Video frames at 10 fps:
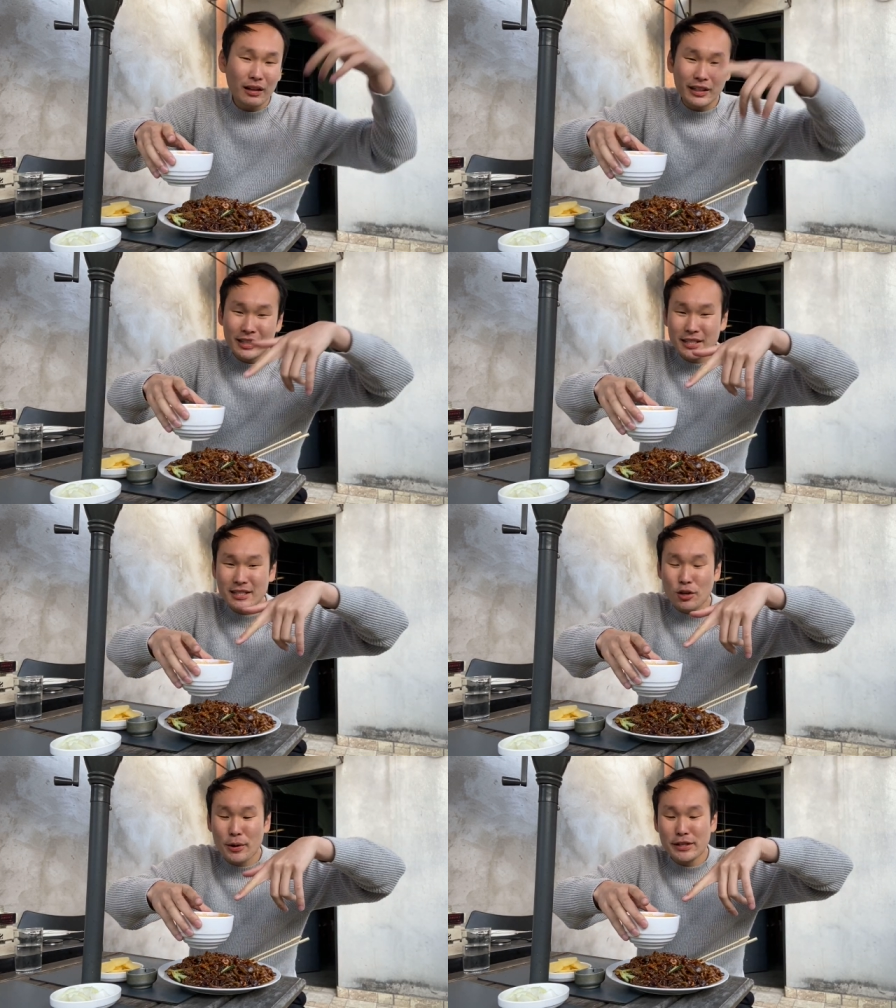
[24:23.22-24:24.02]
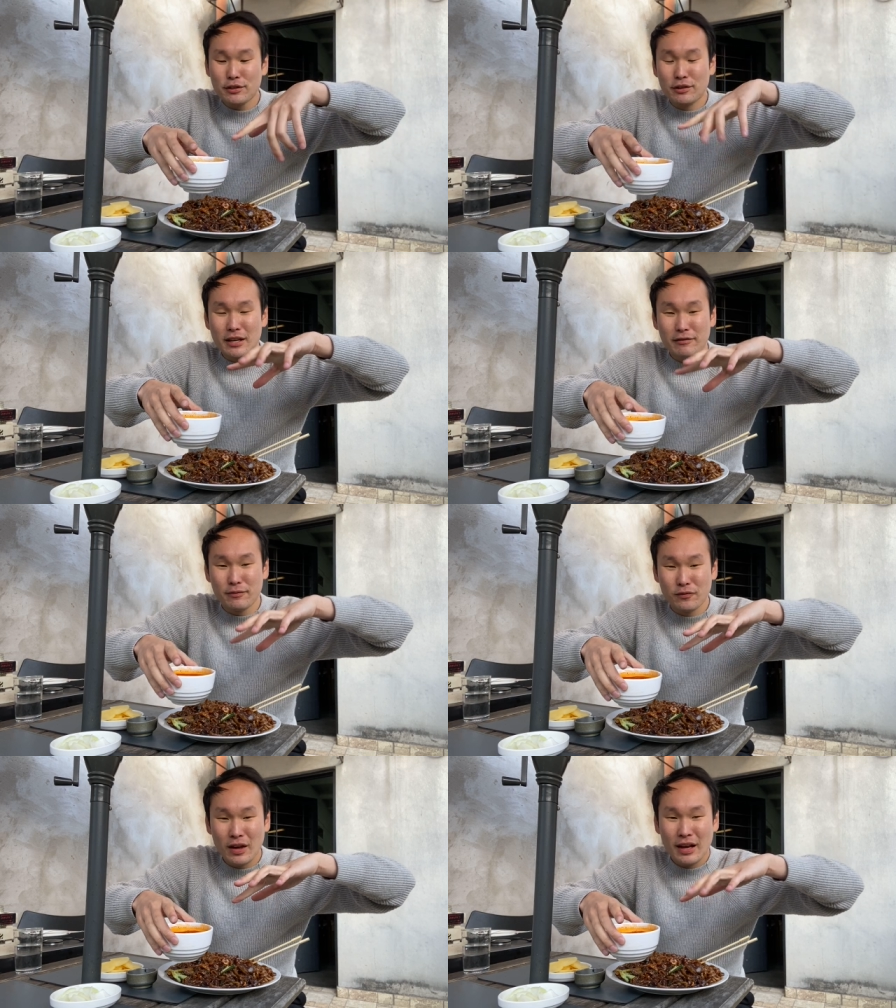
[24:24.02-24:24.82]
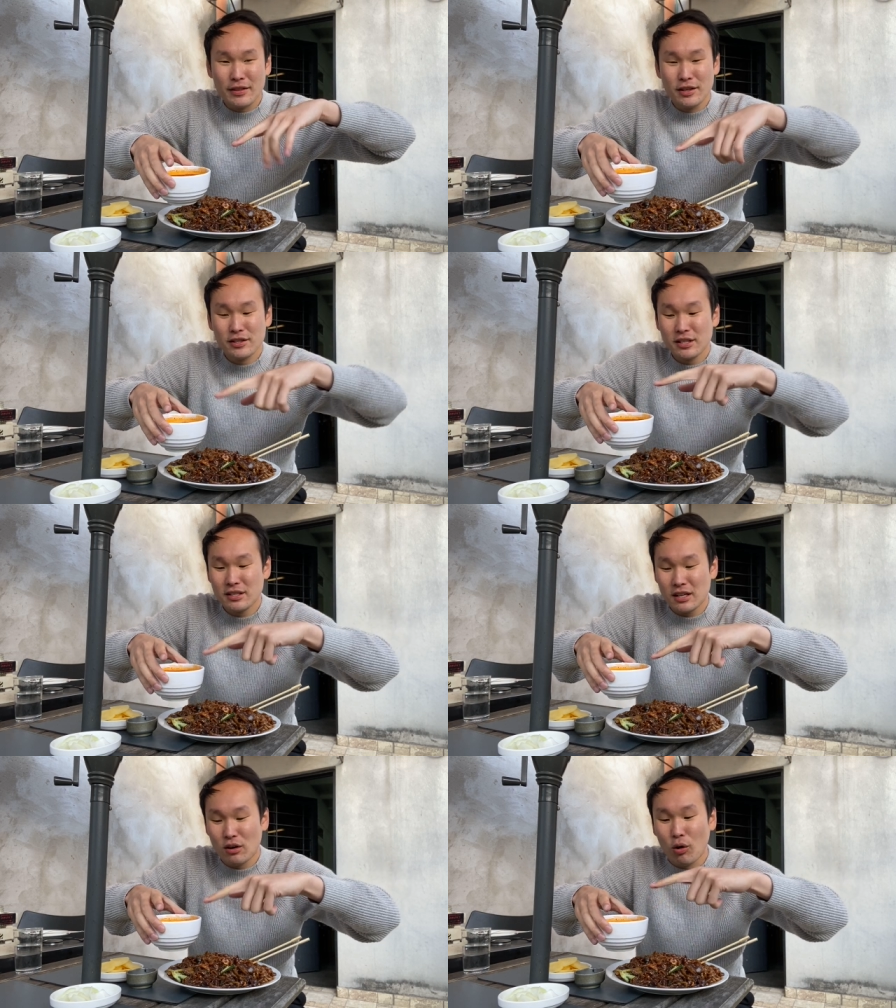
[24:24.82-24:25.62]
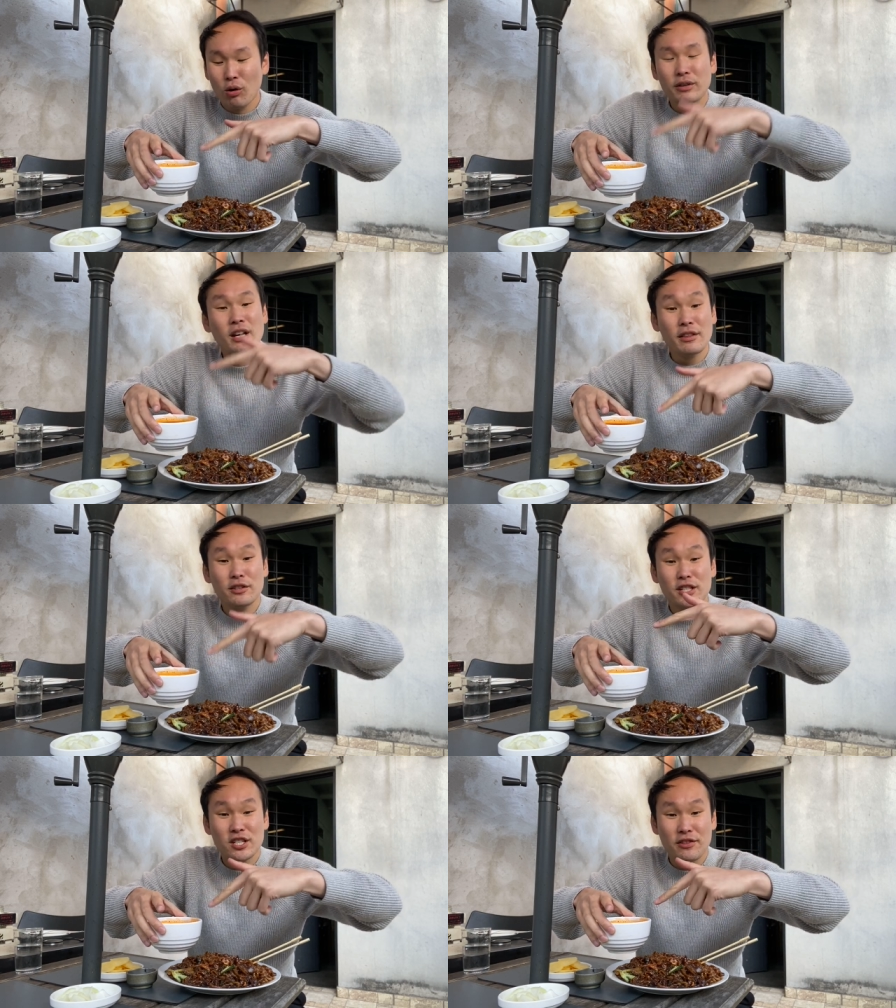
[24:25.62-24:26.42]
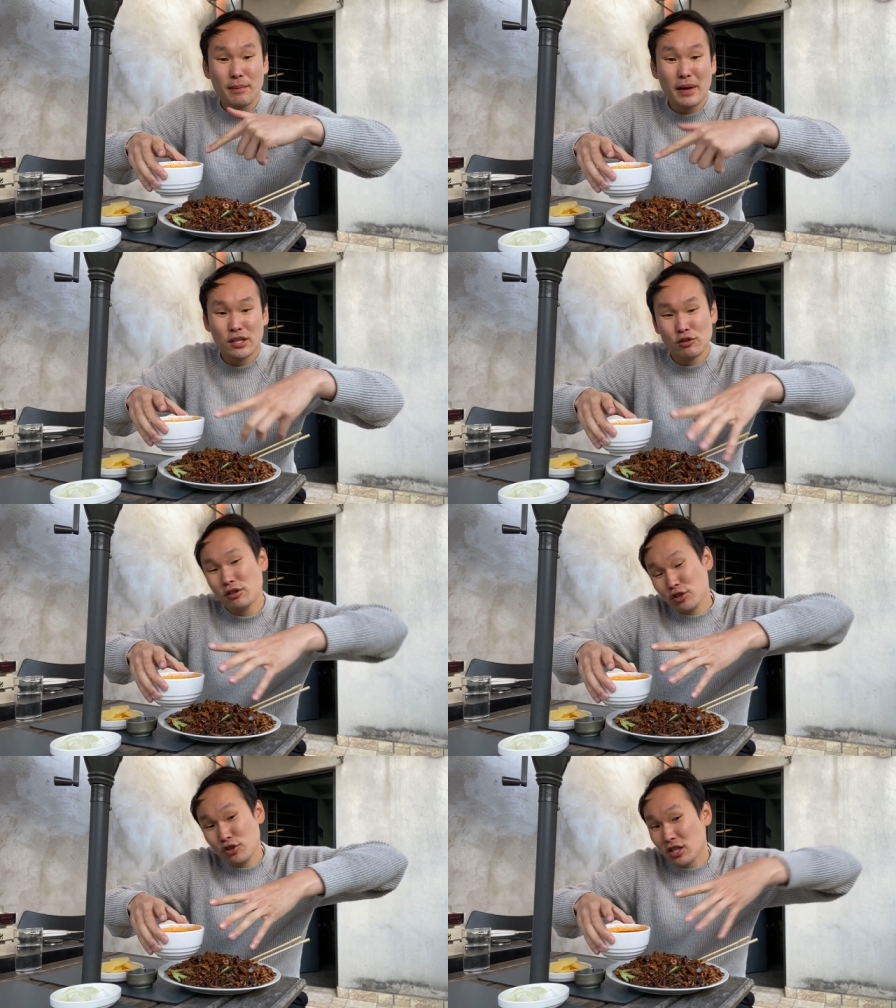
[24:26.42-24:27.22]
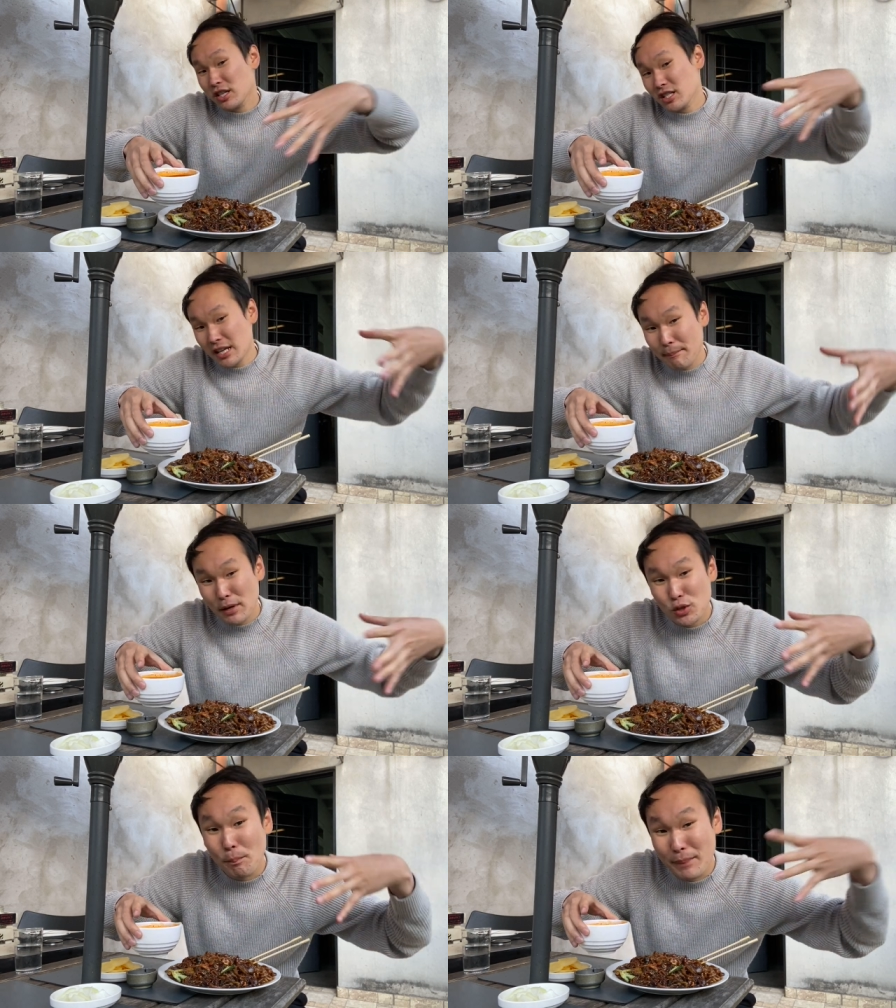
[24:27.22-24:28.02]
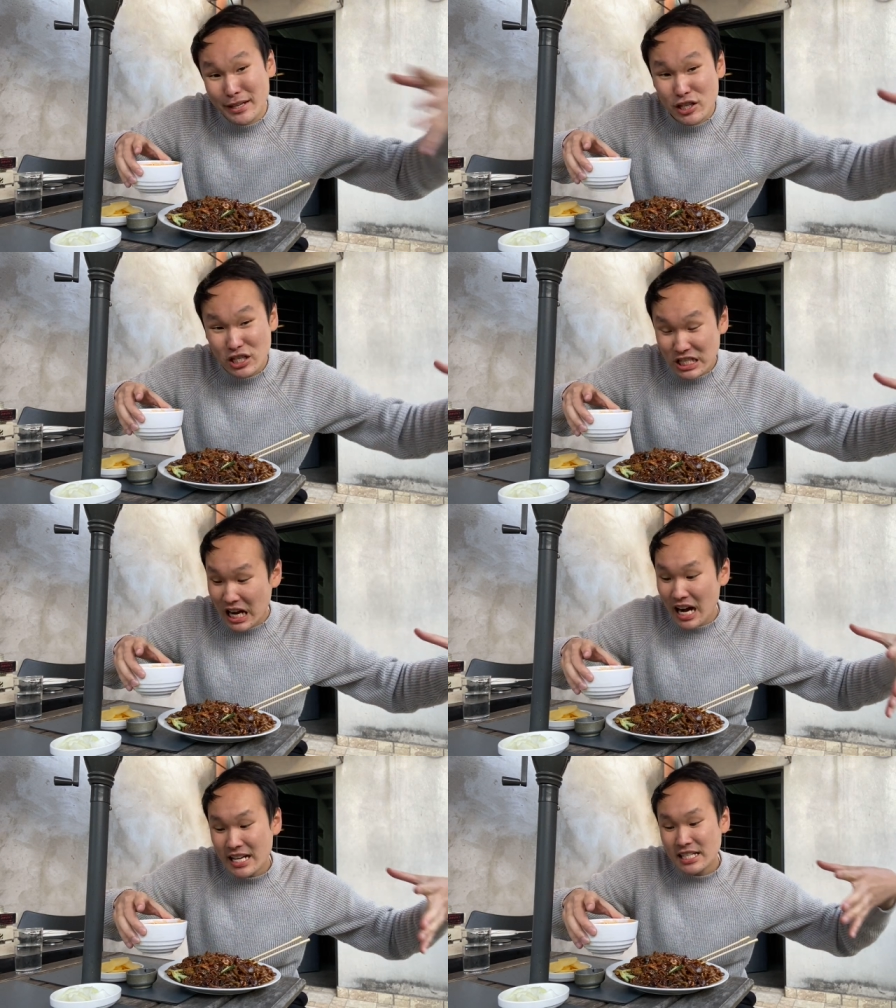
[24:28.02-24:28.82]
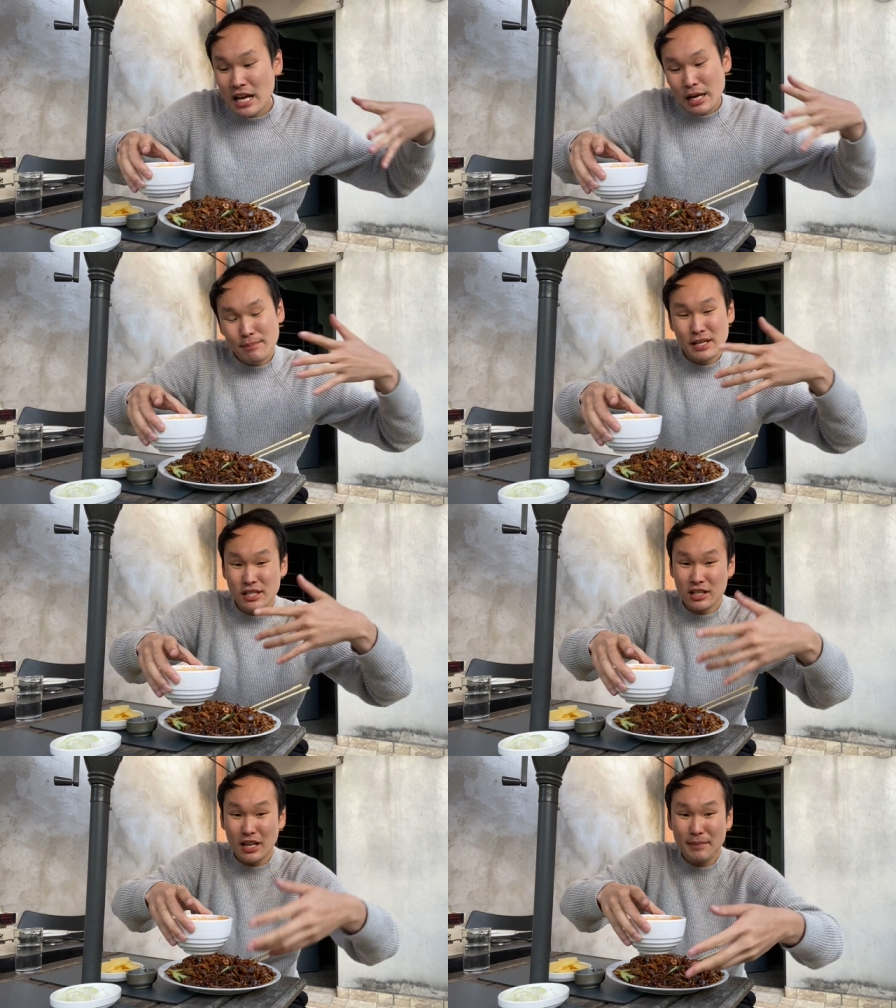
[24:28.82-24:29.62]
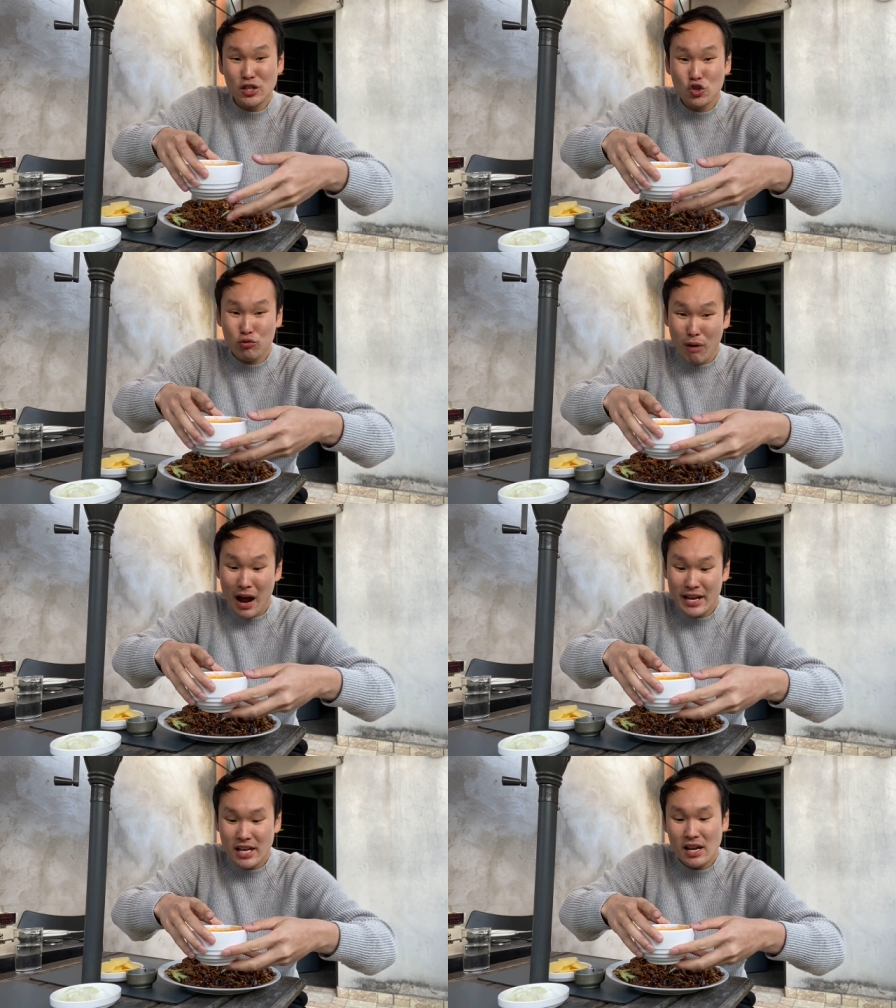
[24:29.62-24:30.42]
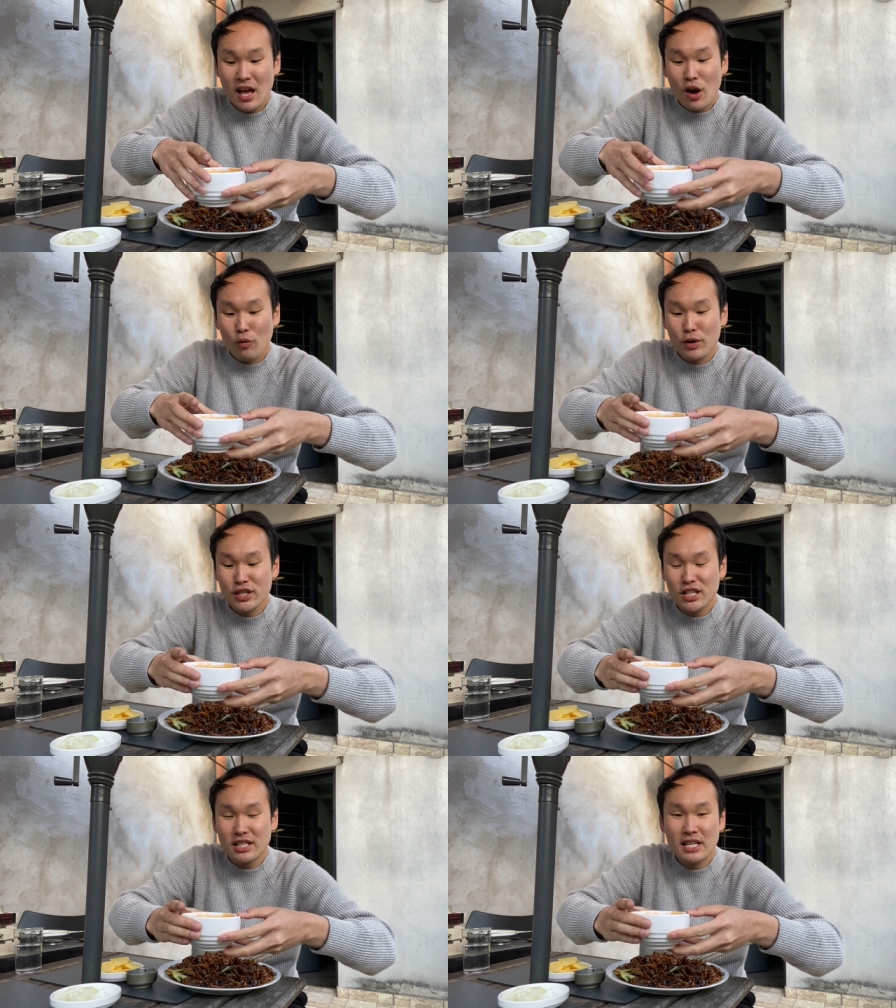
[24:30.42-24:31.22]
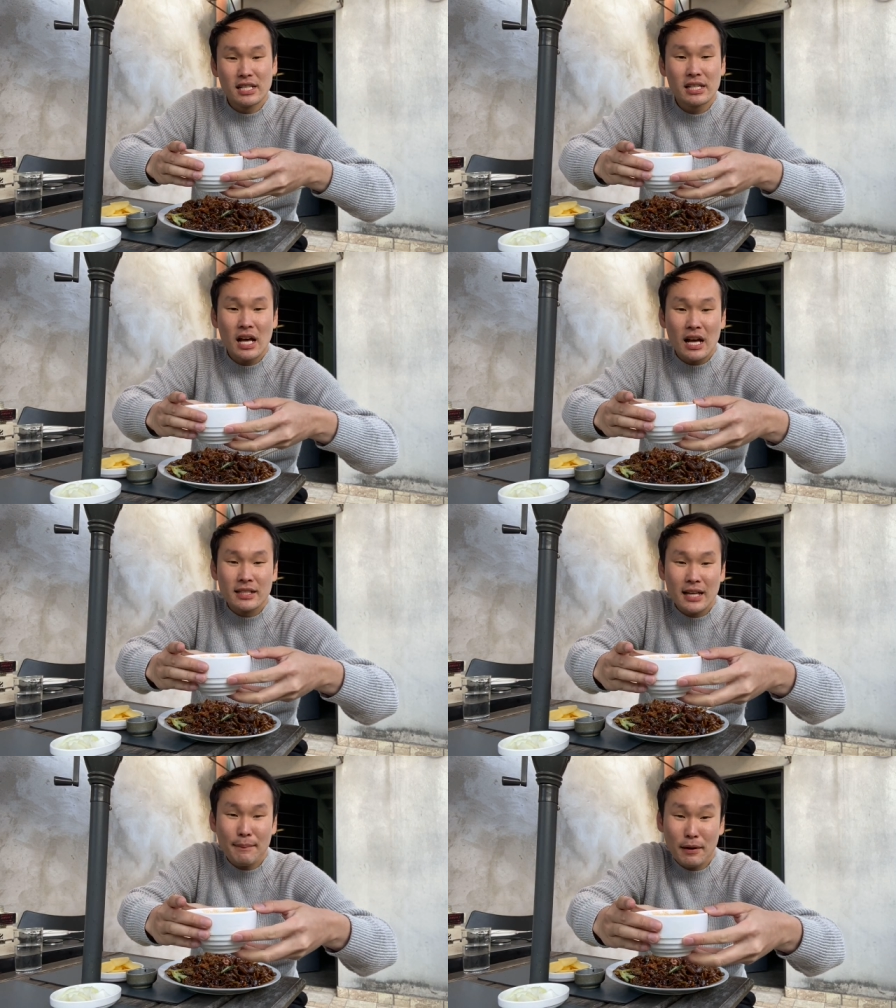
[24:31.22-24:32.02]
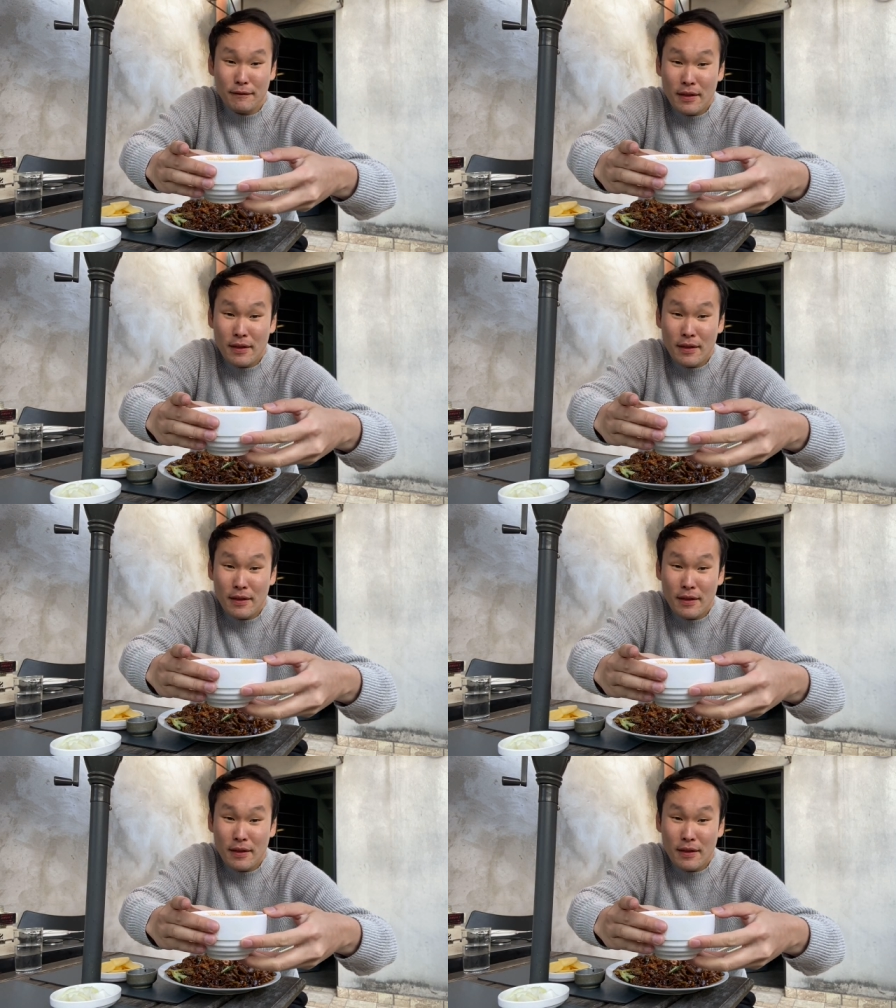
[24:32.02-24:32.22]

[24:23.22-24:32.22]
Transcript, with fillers: he's going to give, this is a whole nother dish on the menu. Usually it's like much bigger size, but he's gonna let me try it, which is this type of